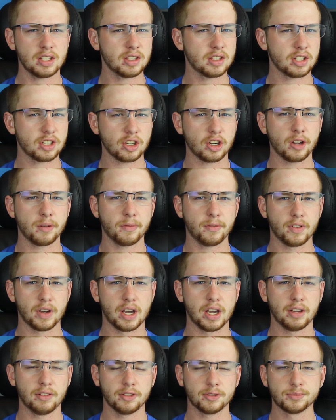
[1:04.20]
in the top
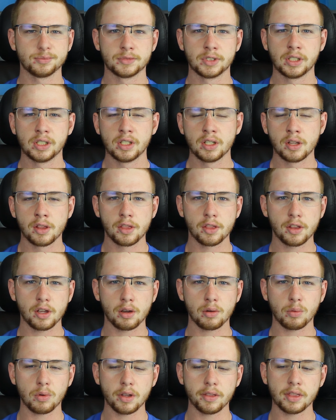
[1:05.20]
5.
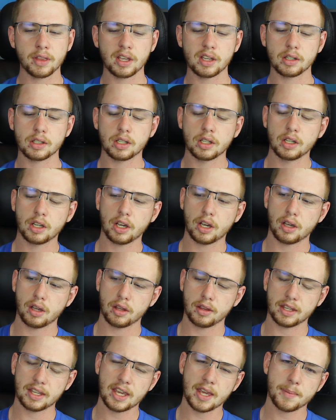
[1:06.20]
The one that
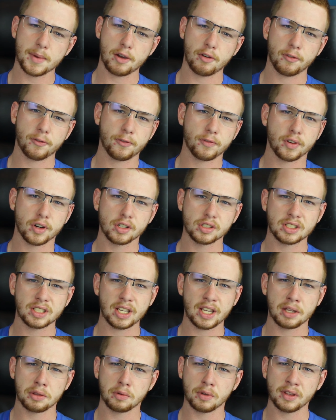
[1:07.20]
came out first,
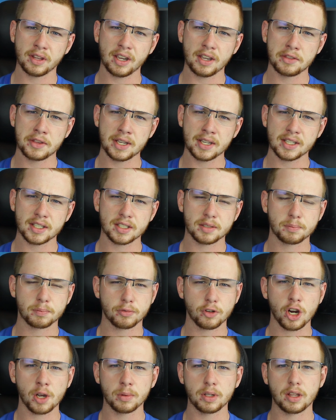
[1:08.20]
and the one that I think is
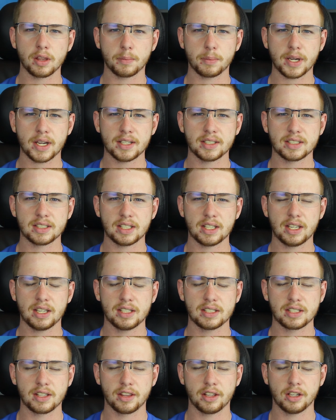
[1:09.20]
probably the best,
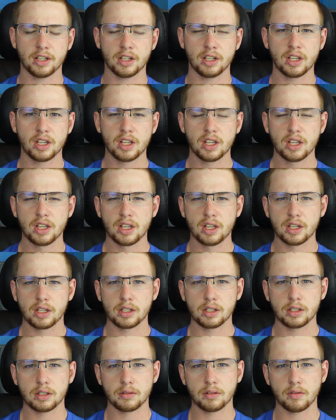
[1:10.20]
is the
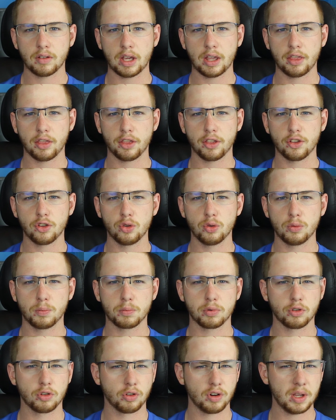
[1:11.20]
Enthu
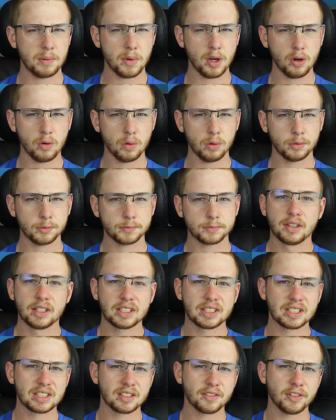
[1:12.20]
Primo.
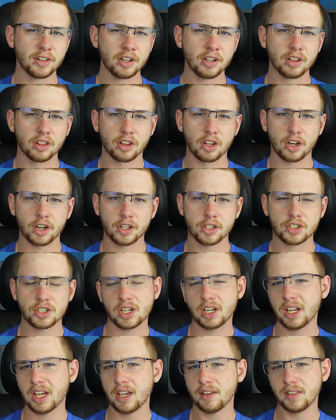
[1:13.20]
This is a very large
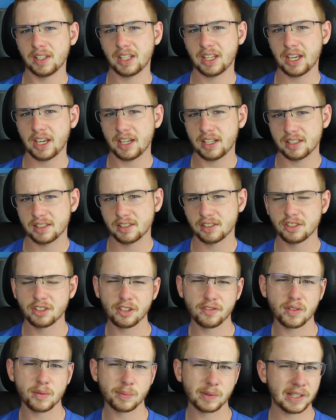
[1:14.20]
and heavy case, so
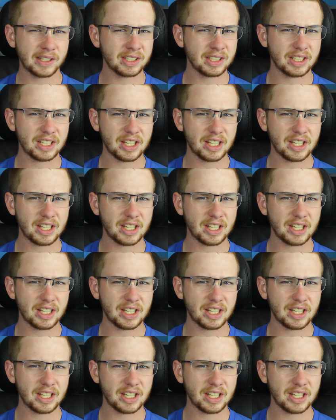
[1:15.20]
if you plan to